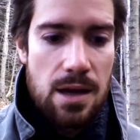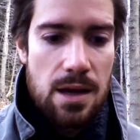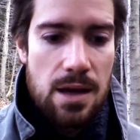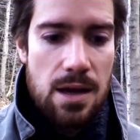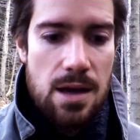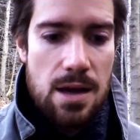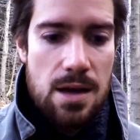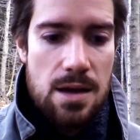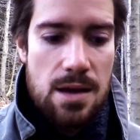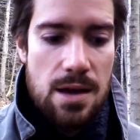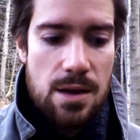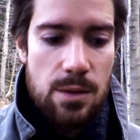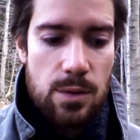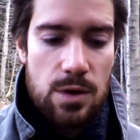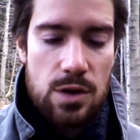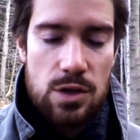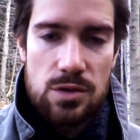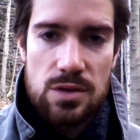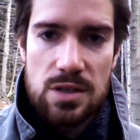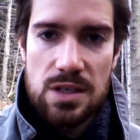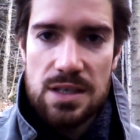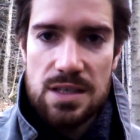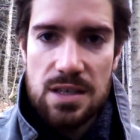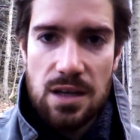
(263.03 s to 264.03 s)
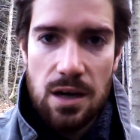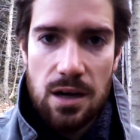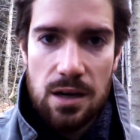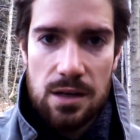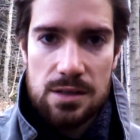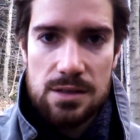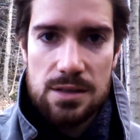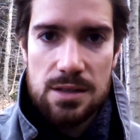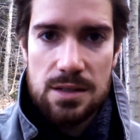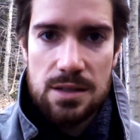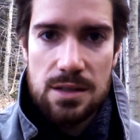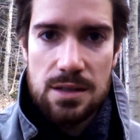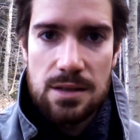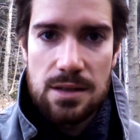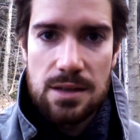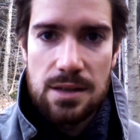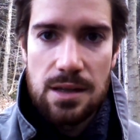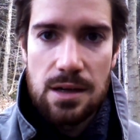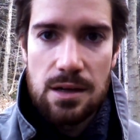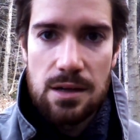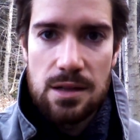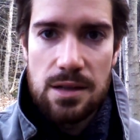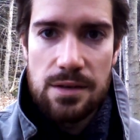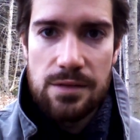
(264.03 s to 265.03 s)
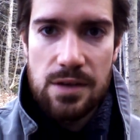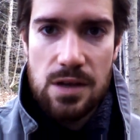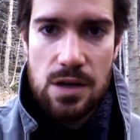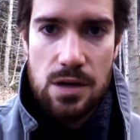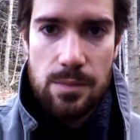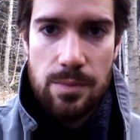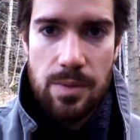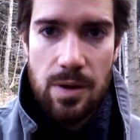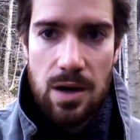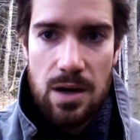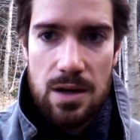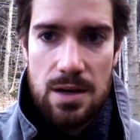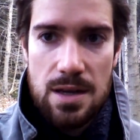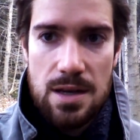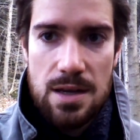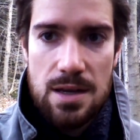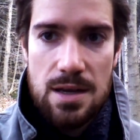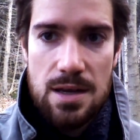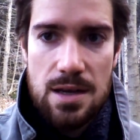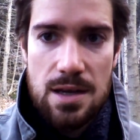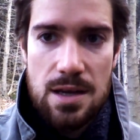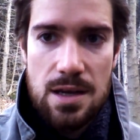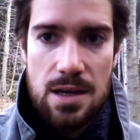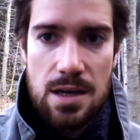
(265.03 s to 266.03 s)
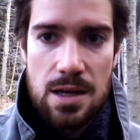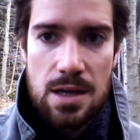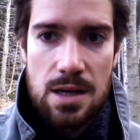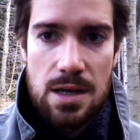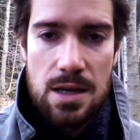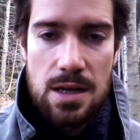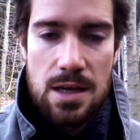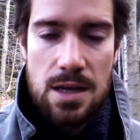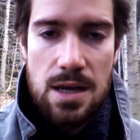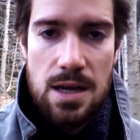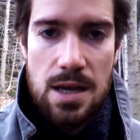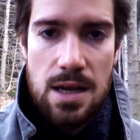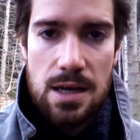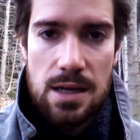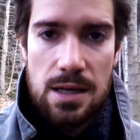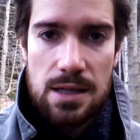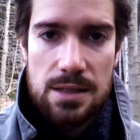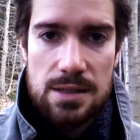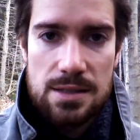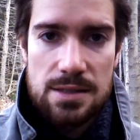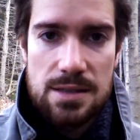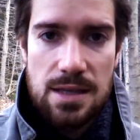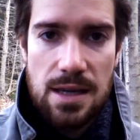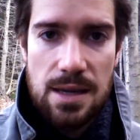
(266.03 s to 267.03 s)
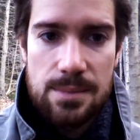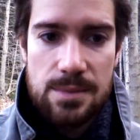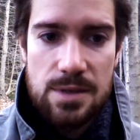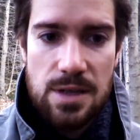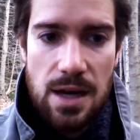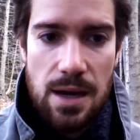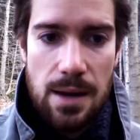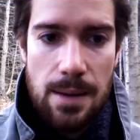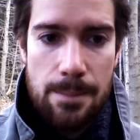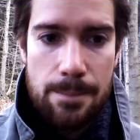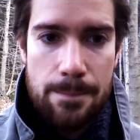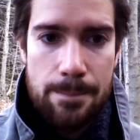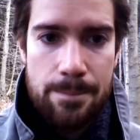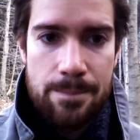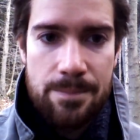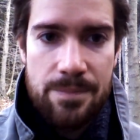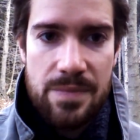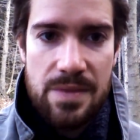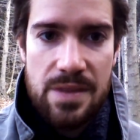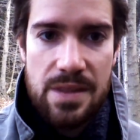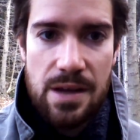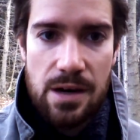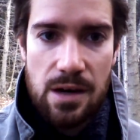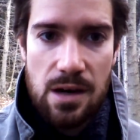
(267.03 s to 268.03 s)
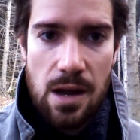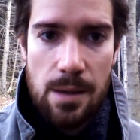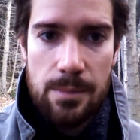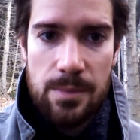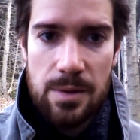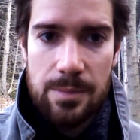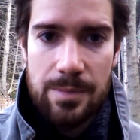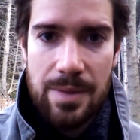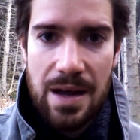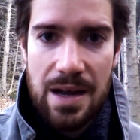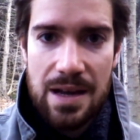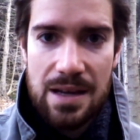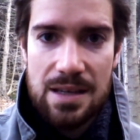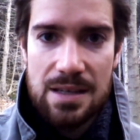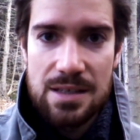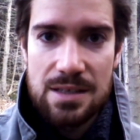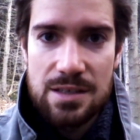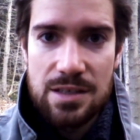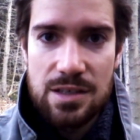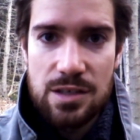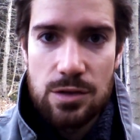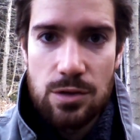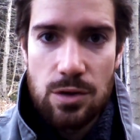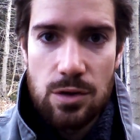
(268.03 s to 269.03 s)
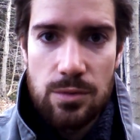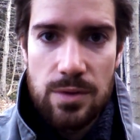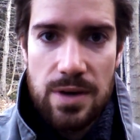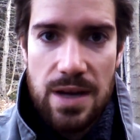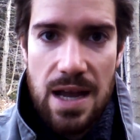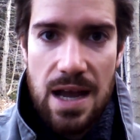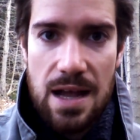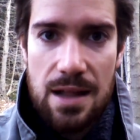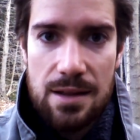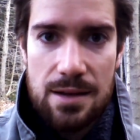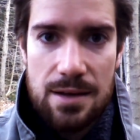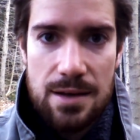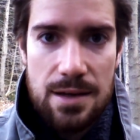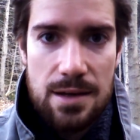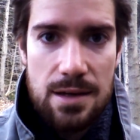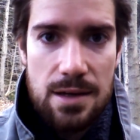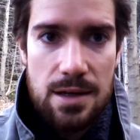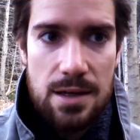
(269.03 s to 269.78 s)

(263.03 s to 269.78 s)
And when you detox, they're leaving your body, and at the same time, they're coming back into your reality.